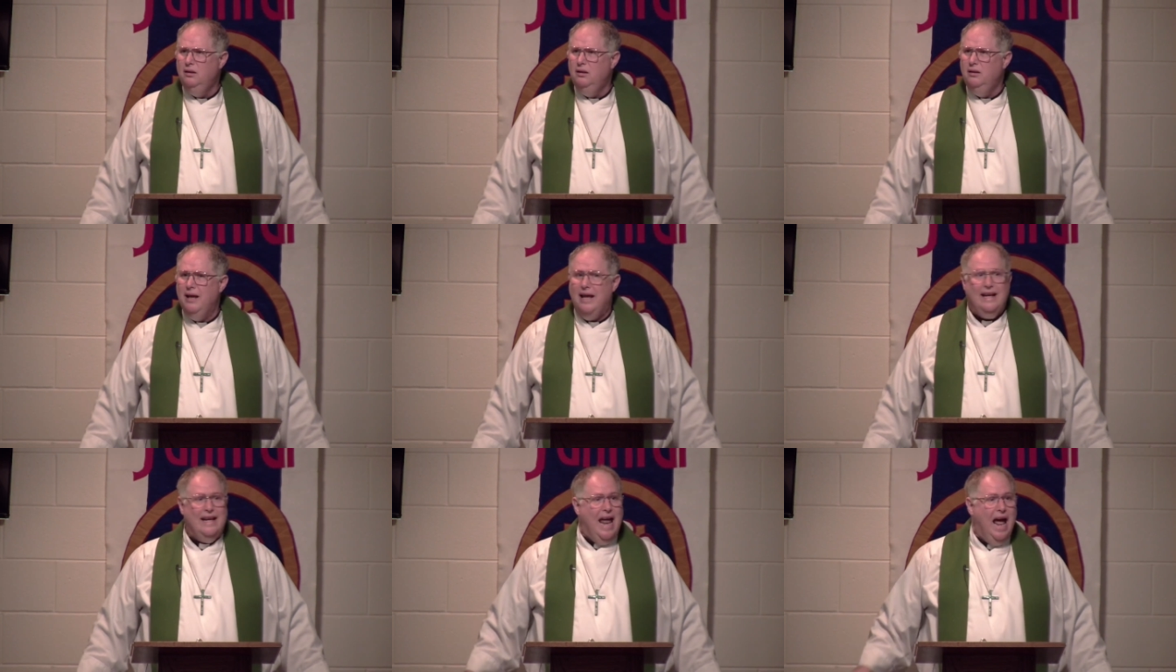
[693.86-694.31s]

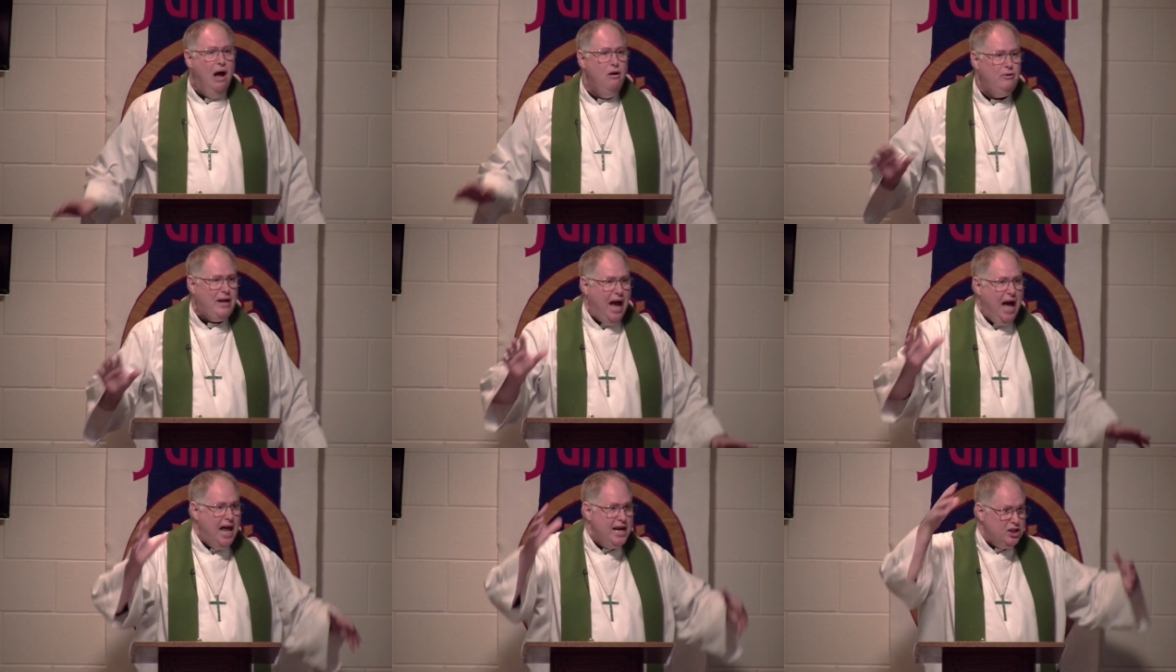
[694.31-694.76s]
And now
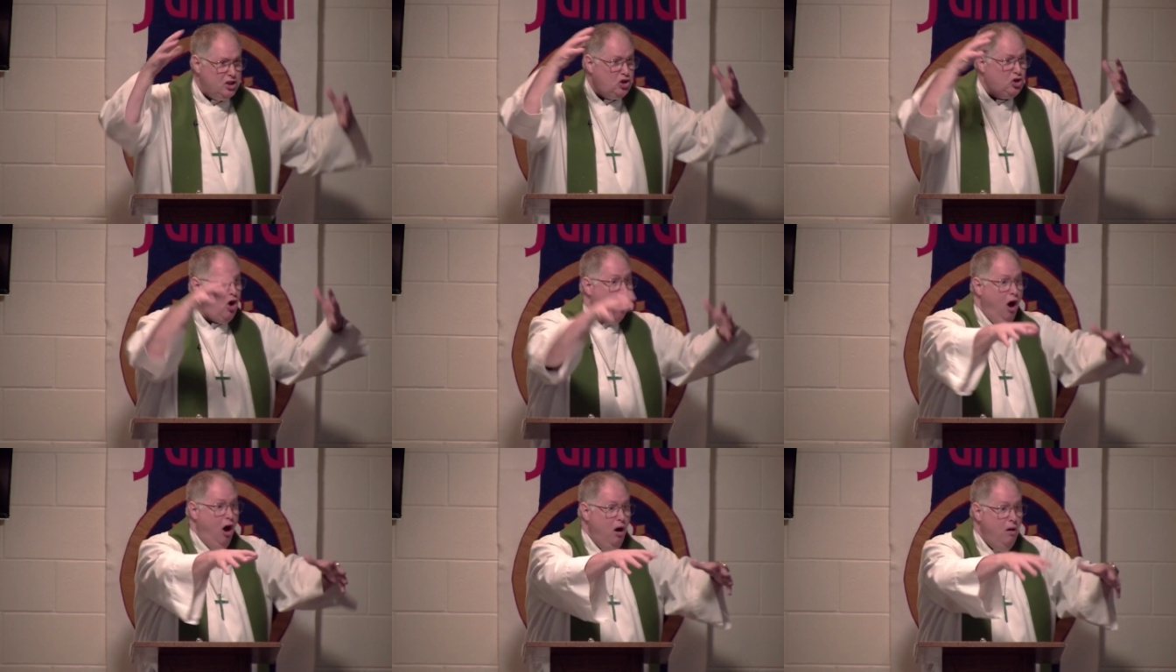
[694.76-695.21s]
God has
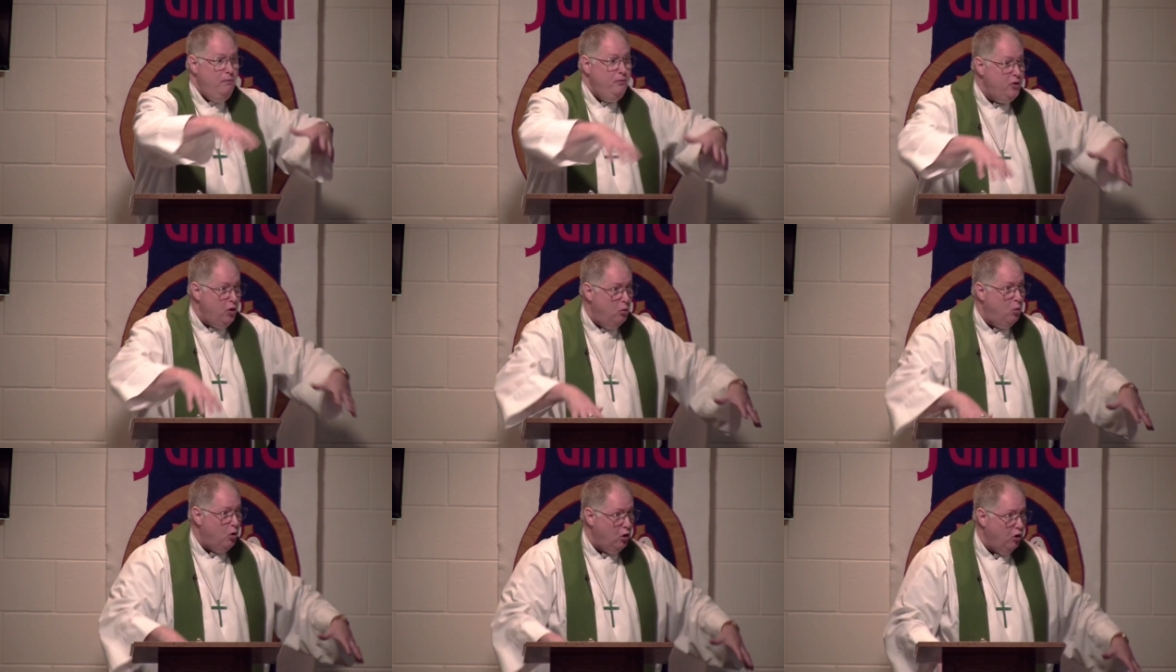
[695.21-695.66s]
calmed the
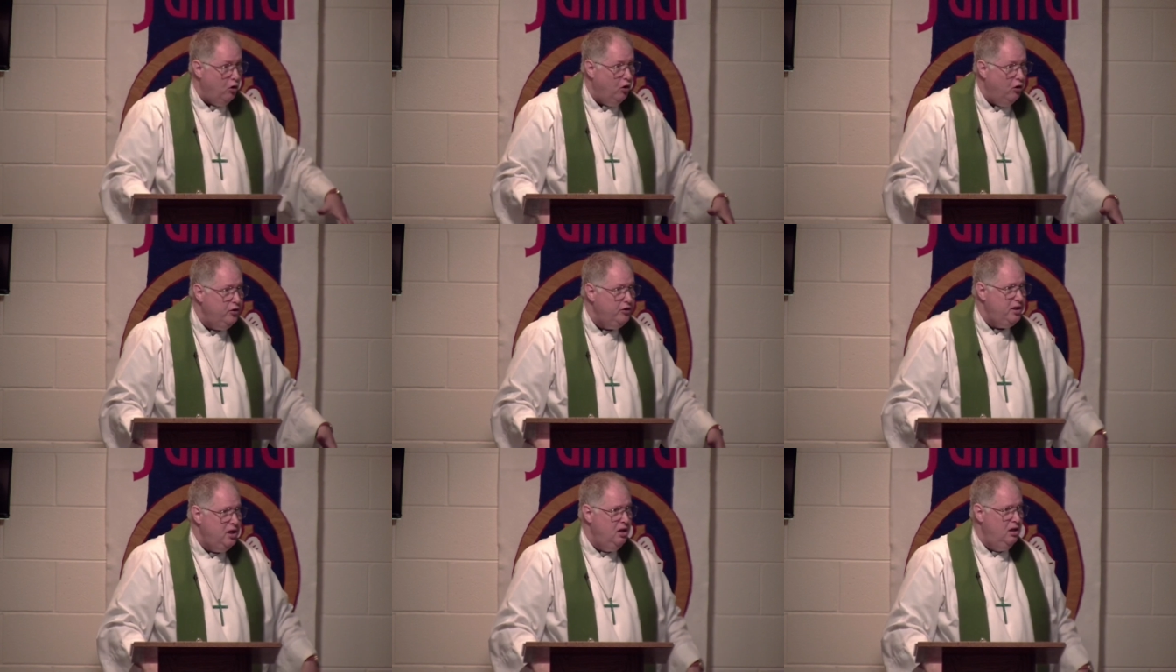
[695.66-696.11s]
world.
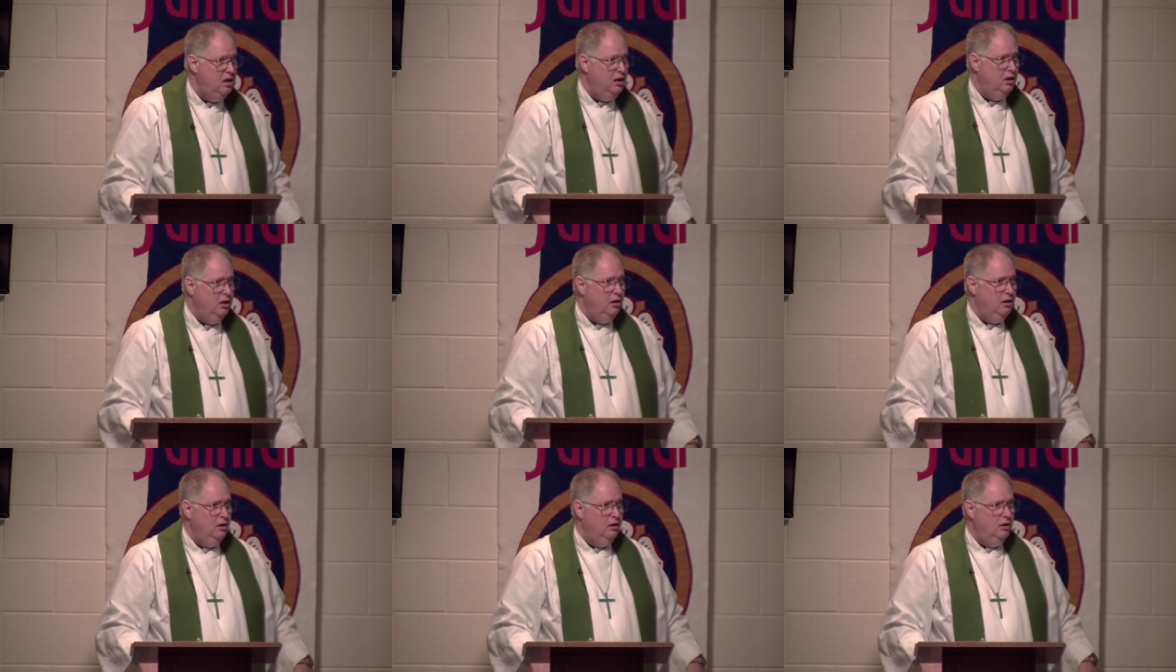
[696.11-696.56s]

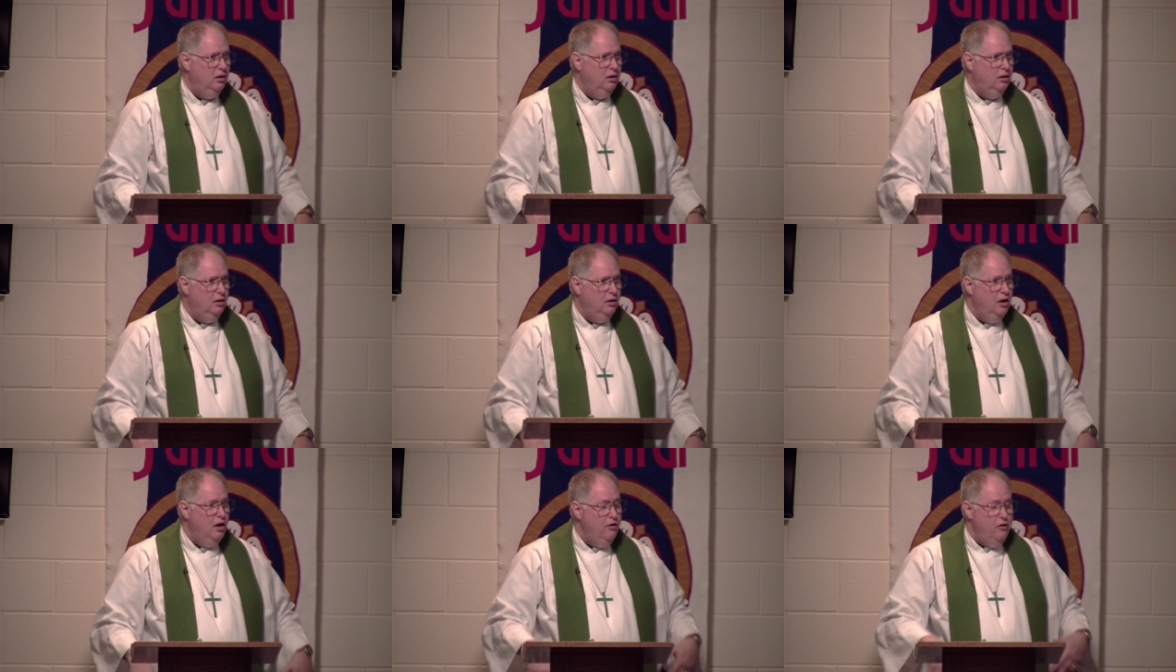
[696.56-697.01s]

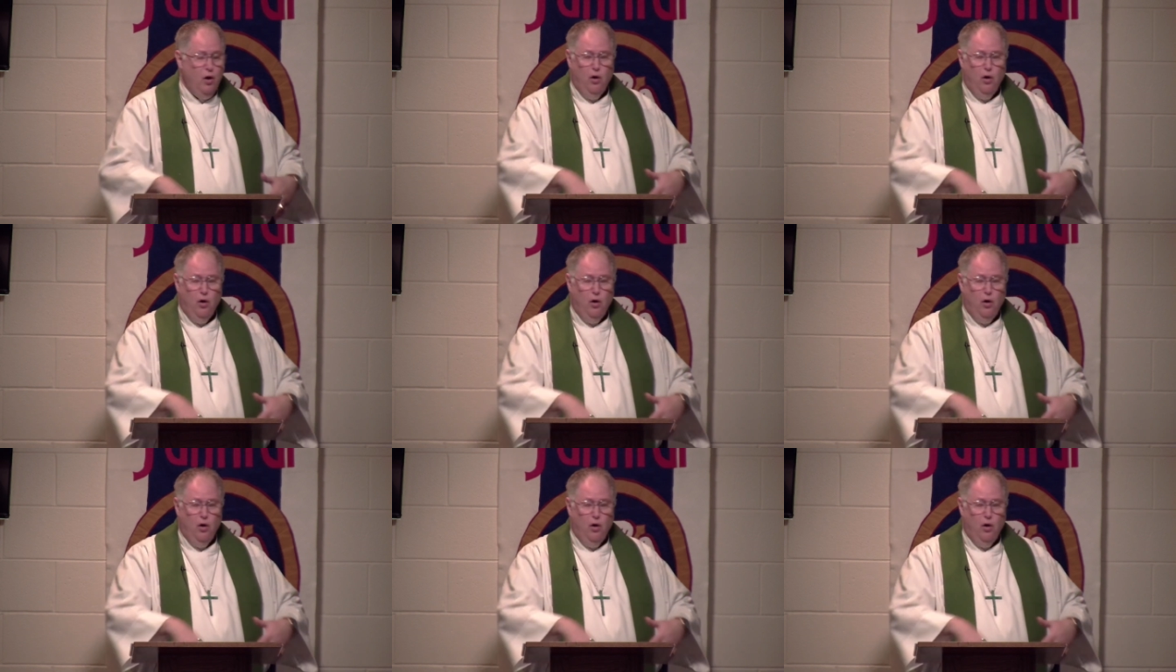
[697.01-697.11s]
The,